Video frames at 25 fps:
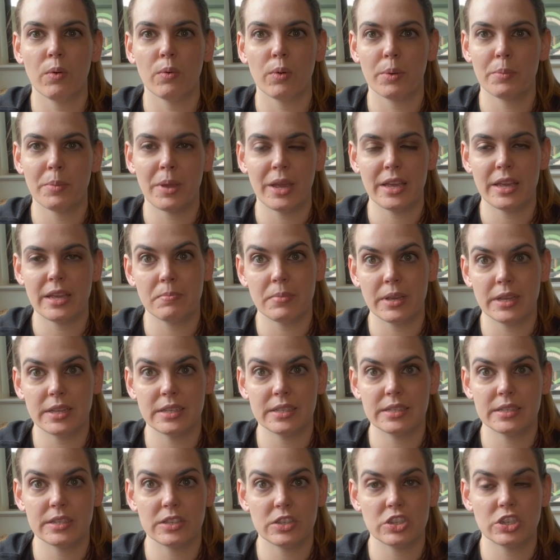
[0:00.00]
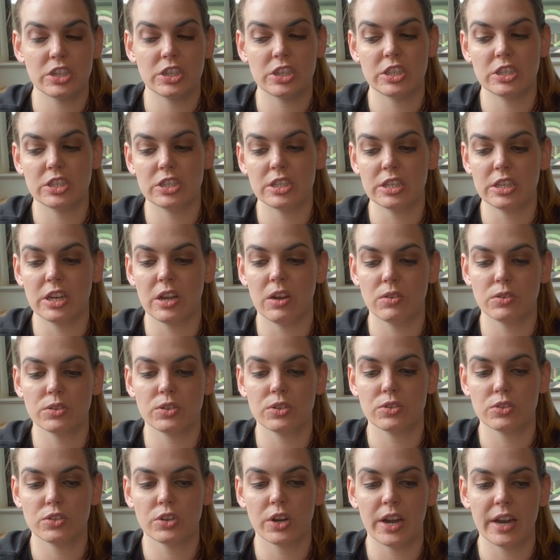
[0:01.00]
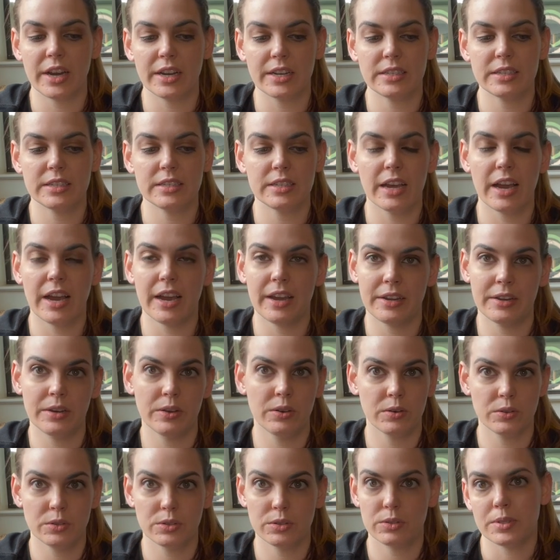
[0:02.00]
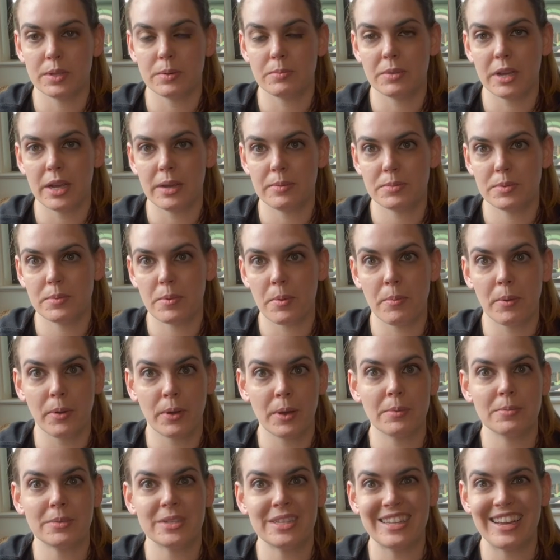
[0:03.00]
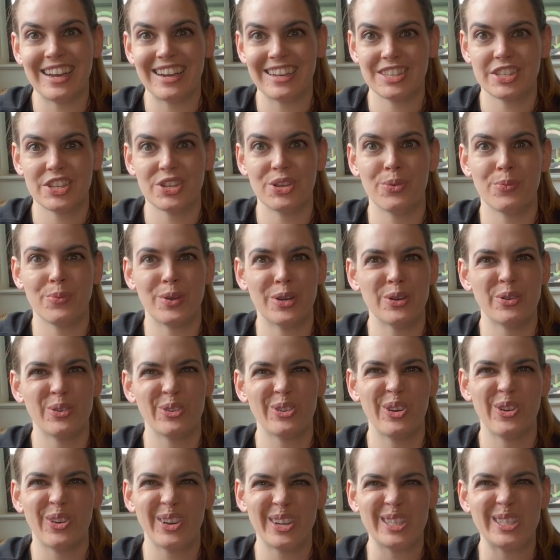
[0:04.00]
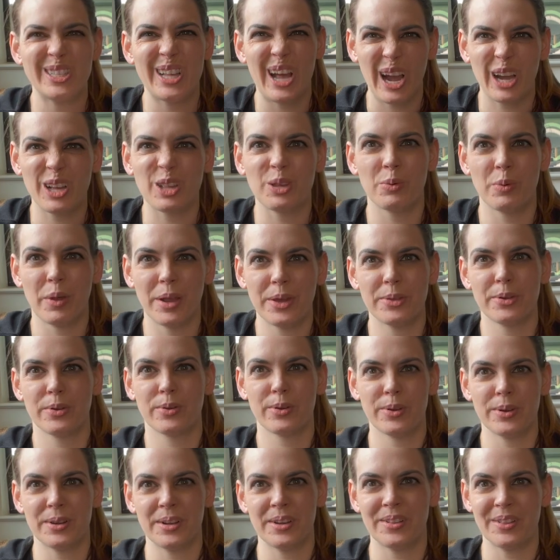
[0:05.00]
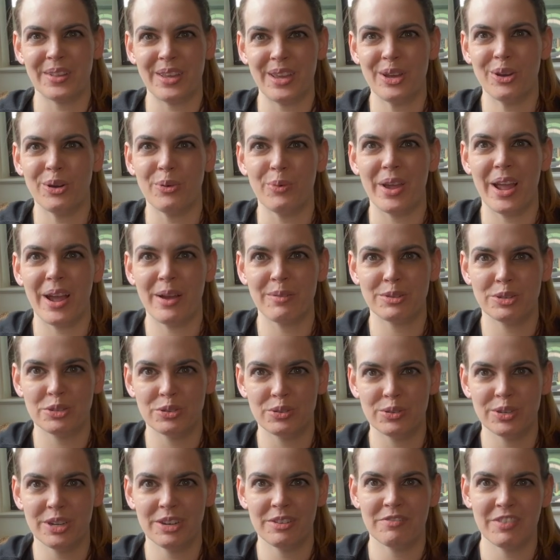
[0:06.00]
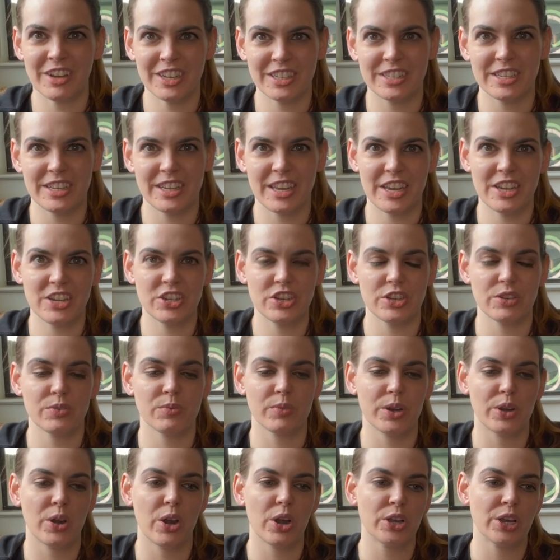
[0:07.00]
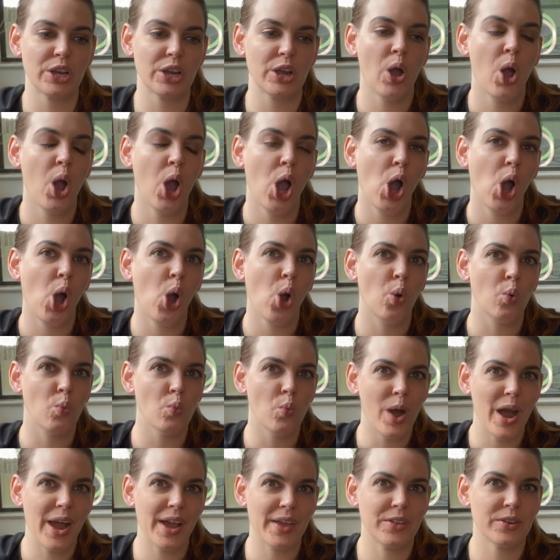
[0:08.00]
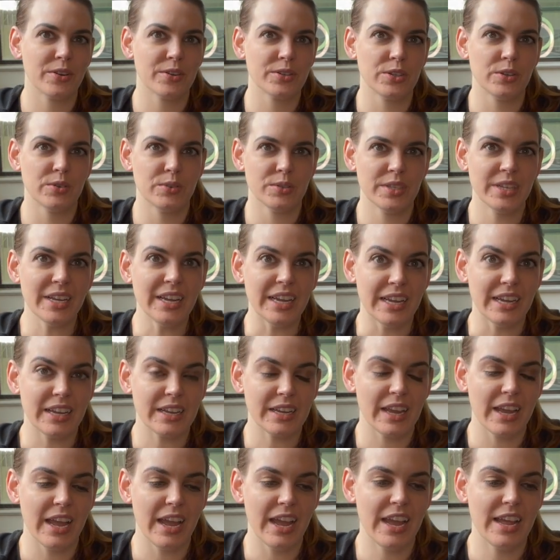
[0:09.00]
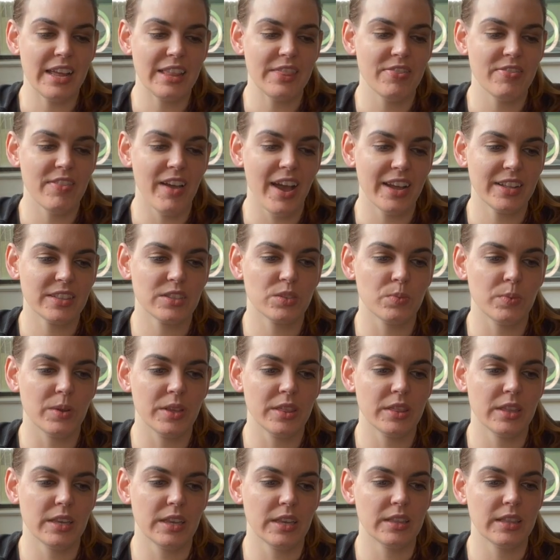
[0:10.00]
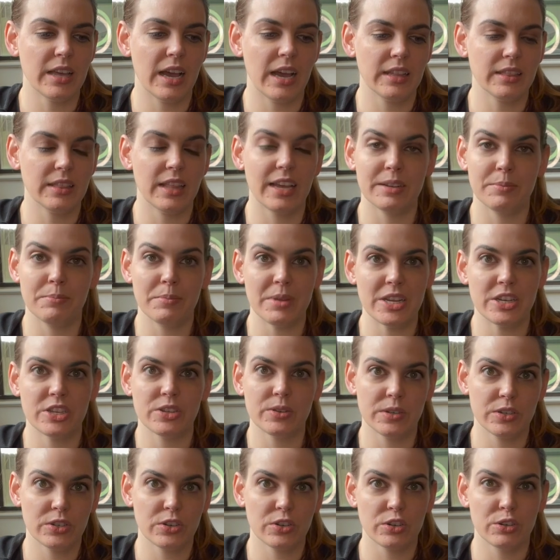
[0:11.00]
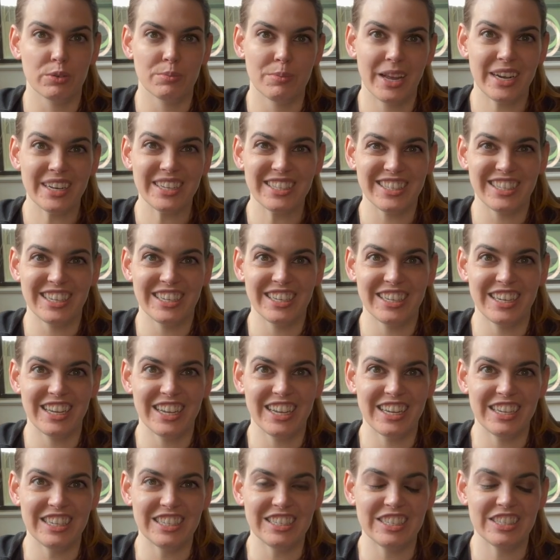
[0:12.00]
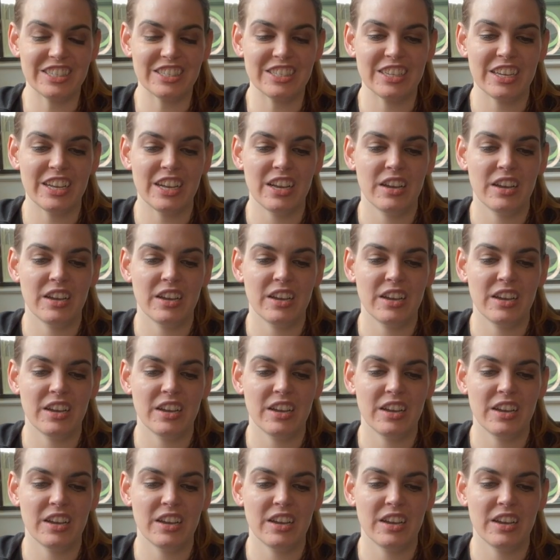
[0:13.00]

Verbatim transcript: we're making big decisions and also trying to diagnose. Sometimes people come to the I C U and we don't know exactly why they're critically ill. We have to do an investigation regarding why they're so sick. And that's one thing that led me to internal medicine is